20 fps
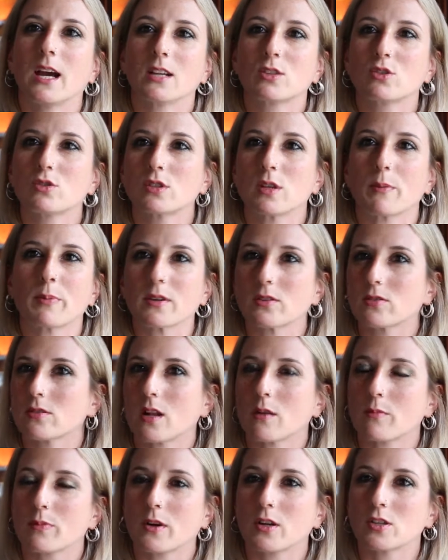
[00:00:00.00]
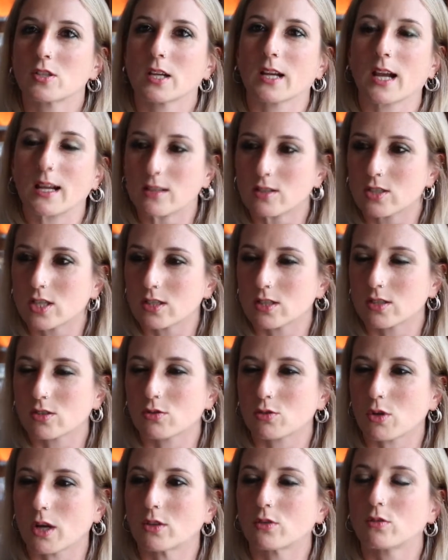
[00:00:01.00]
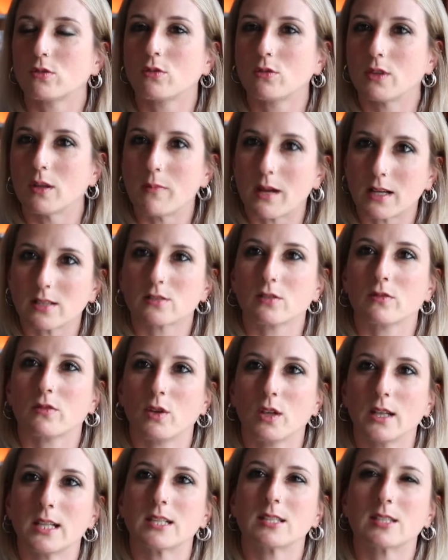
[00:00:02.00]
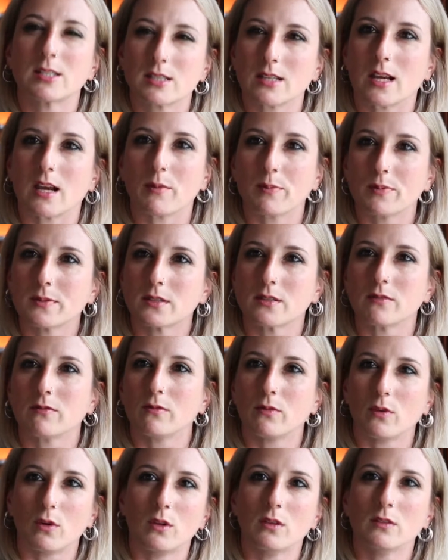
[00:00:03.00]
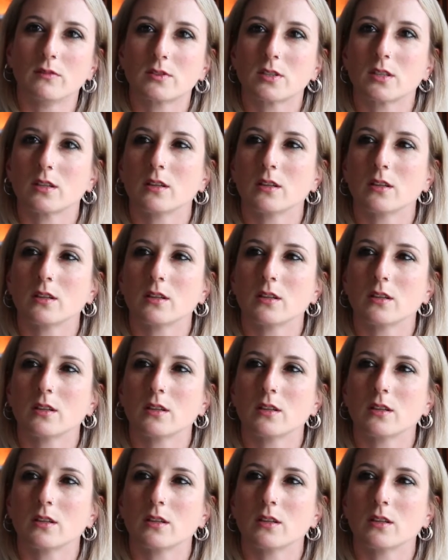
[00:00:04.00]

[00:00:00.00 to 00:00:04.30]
choose a personal project and just try to do the best of all the steps involved.